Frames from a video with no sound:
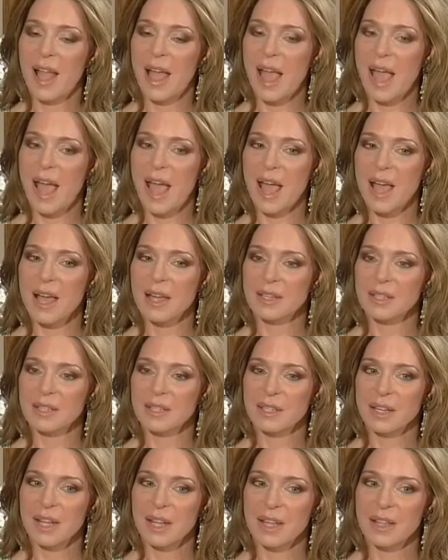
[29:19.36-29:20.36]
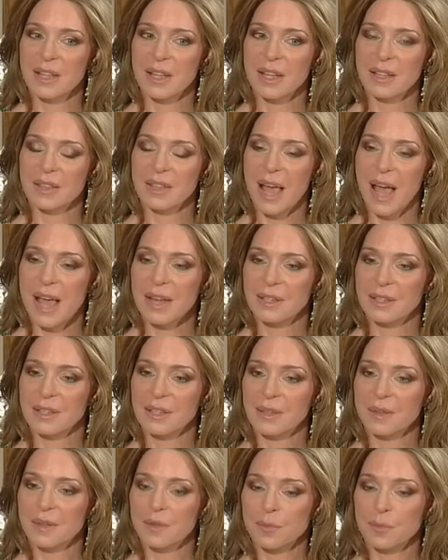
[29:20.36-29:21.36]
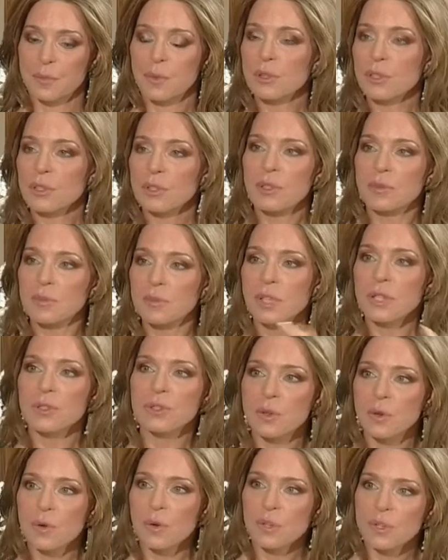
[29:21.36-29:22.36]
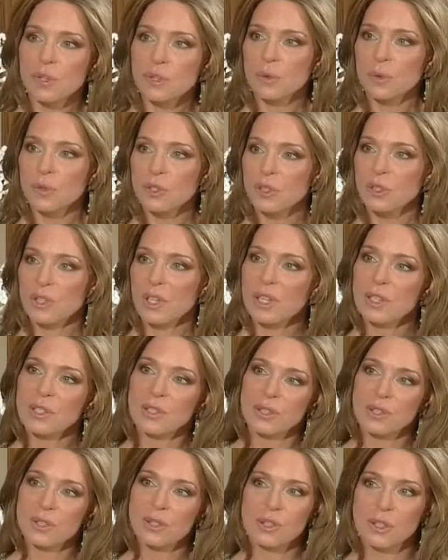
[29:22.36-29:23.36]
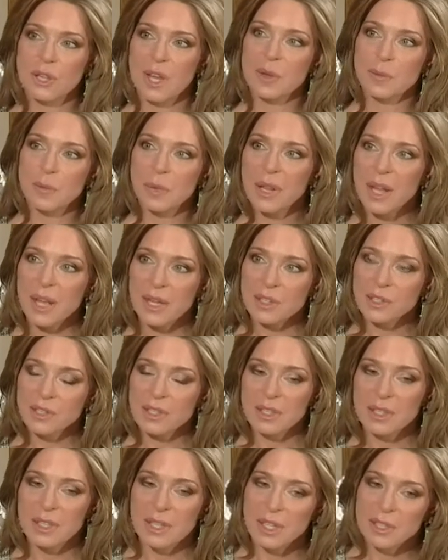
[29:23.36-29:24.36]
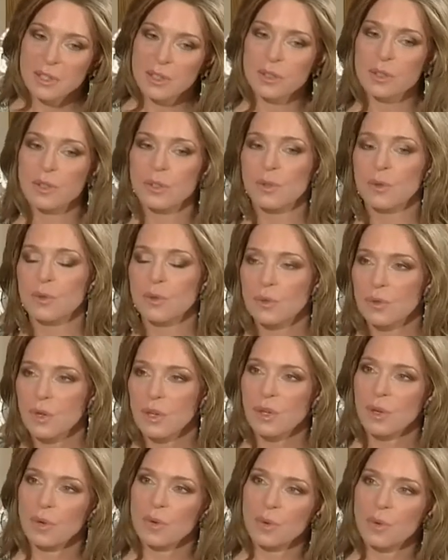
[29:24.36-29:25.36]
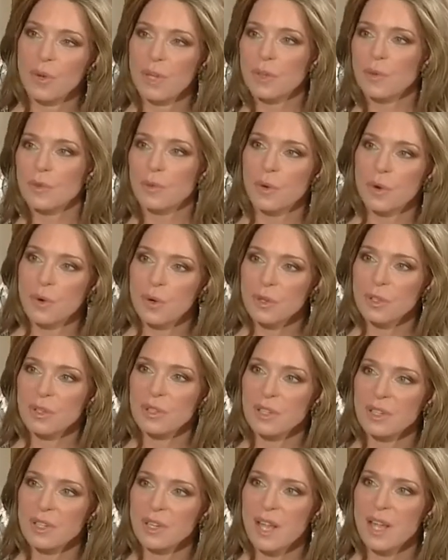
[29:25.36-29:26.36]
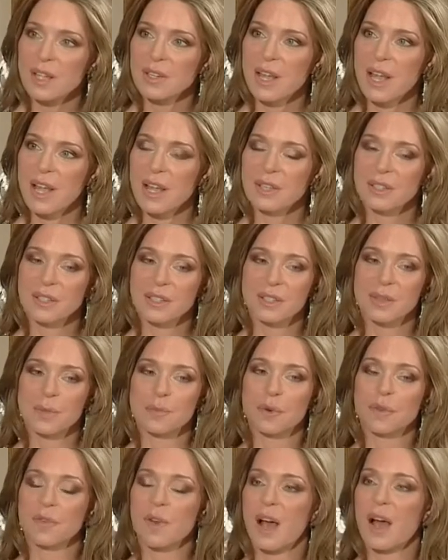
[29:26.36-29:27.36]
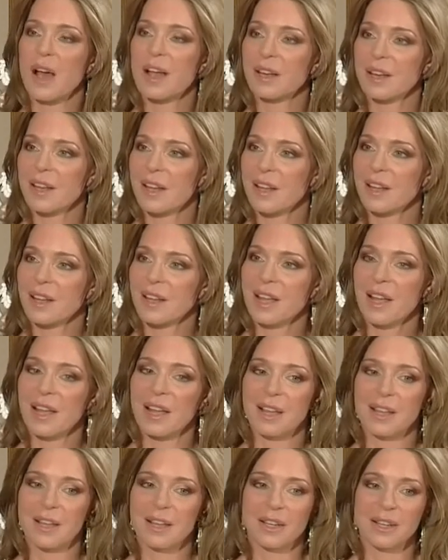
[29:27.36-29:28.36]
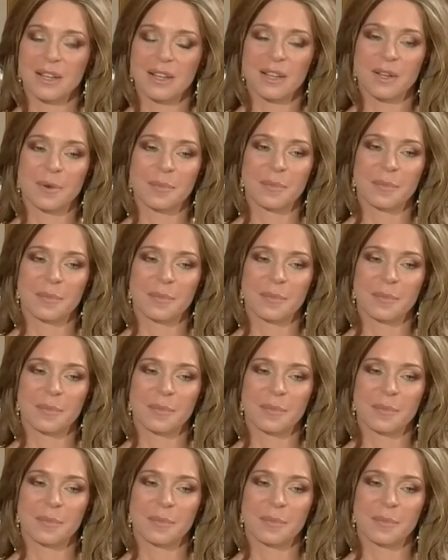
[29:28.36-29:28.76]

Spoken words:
and that Muslim discourse, which needs to take place and needs to reinforce and provide a